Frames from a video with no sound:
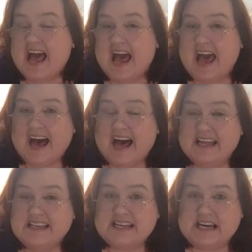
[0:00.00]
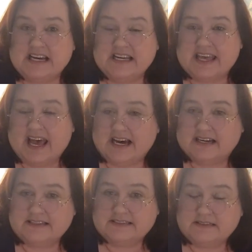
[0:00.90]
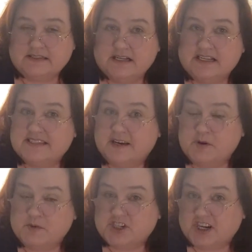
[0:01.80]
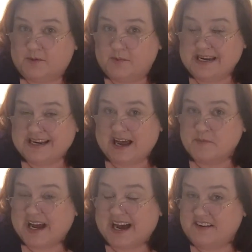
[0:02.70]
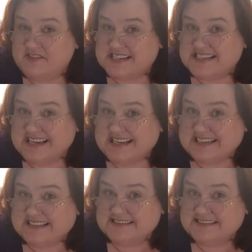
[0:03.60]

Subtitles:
And yeah, tell me what you're going to read. I'm kind of excited.